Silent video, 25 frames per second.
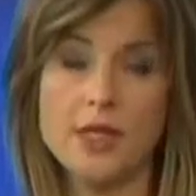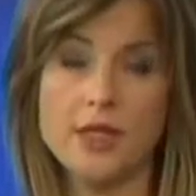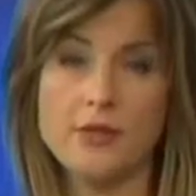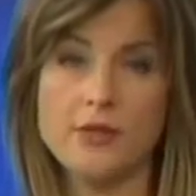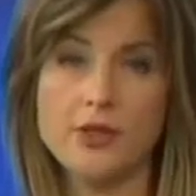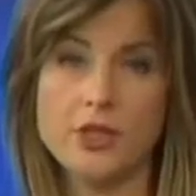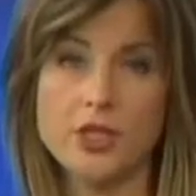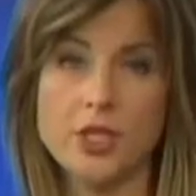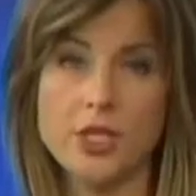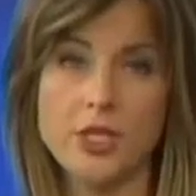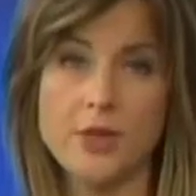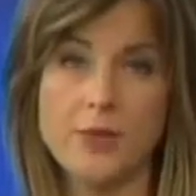
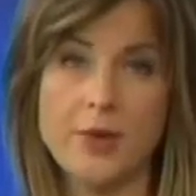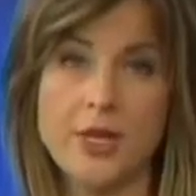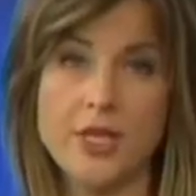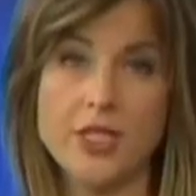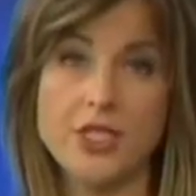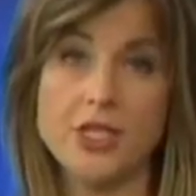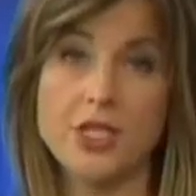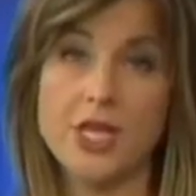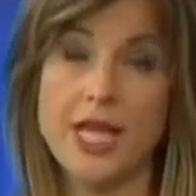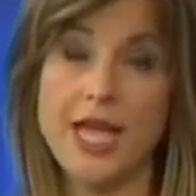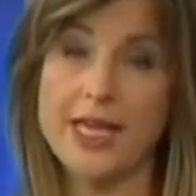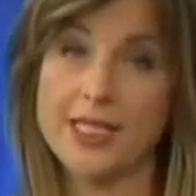The Virginia
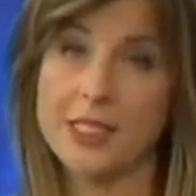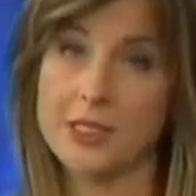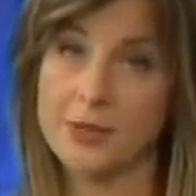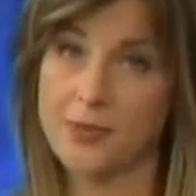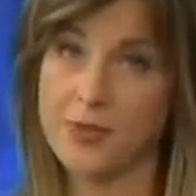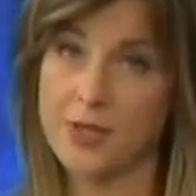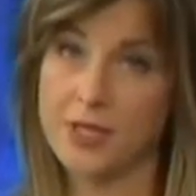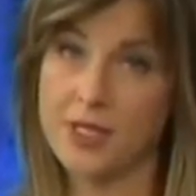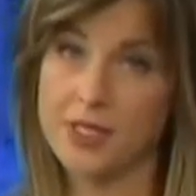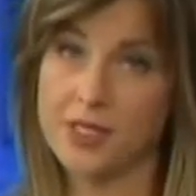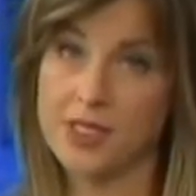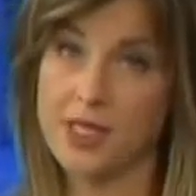Beach
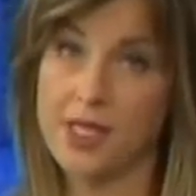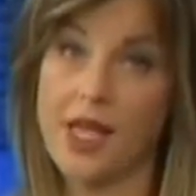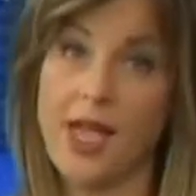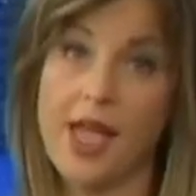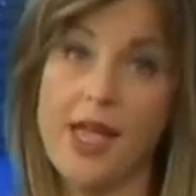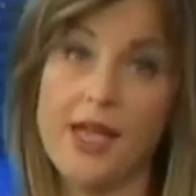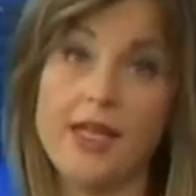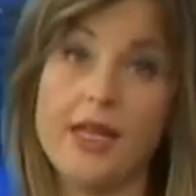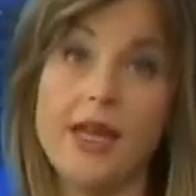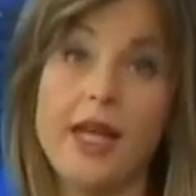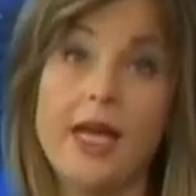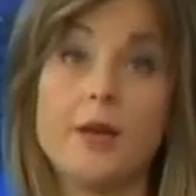SPCA
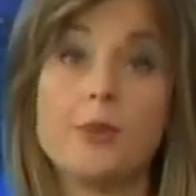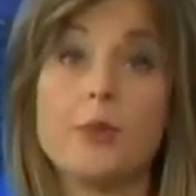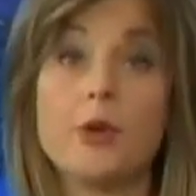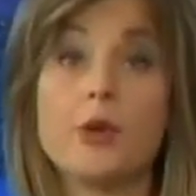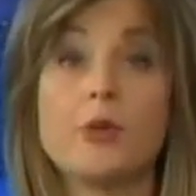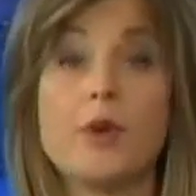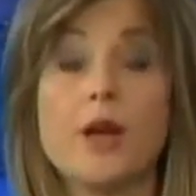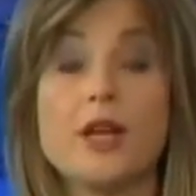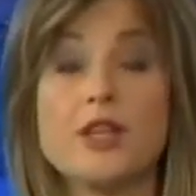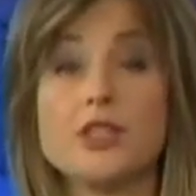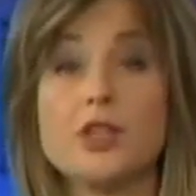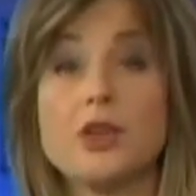and
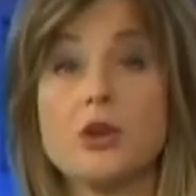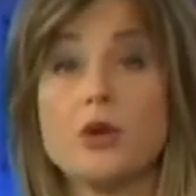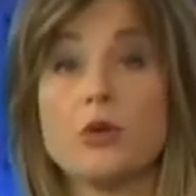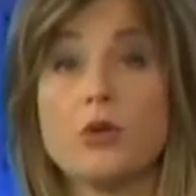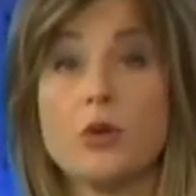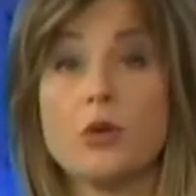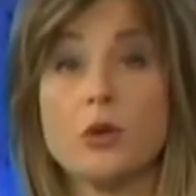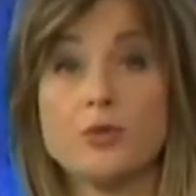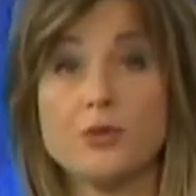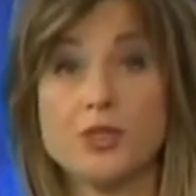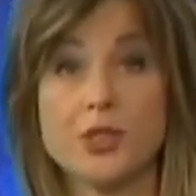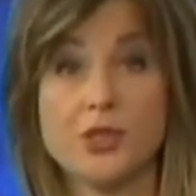animal rescue
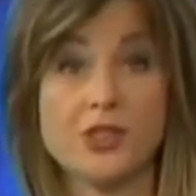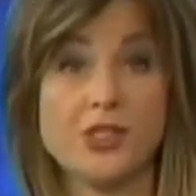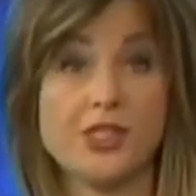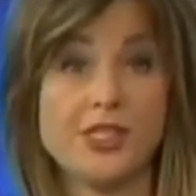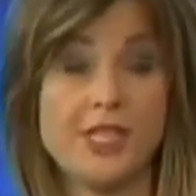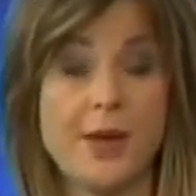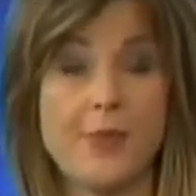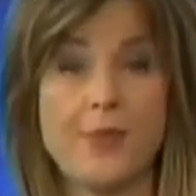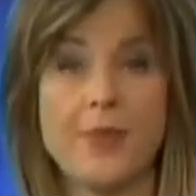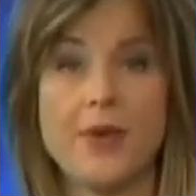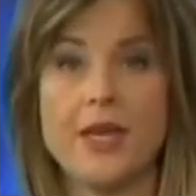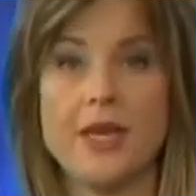groups are
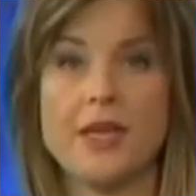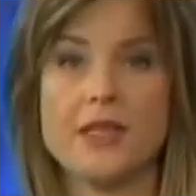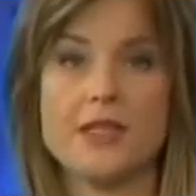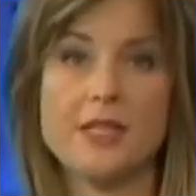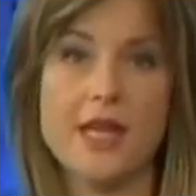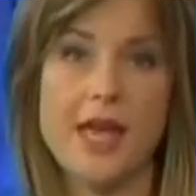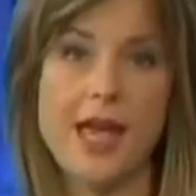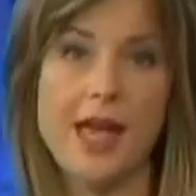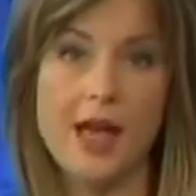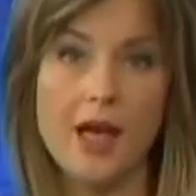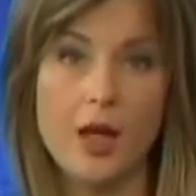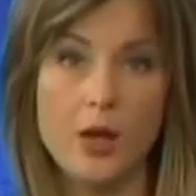stepping in
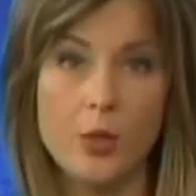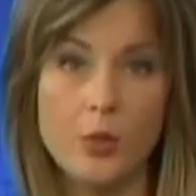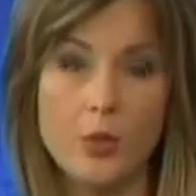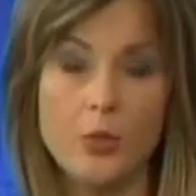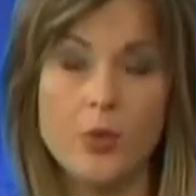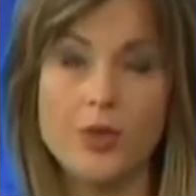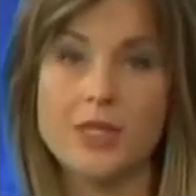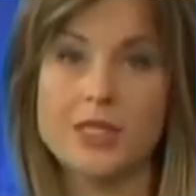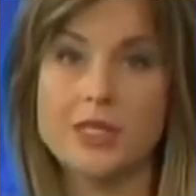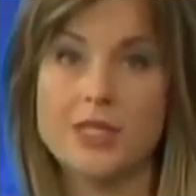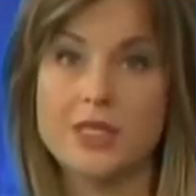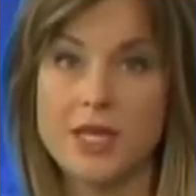to help
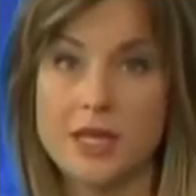with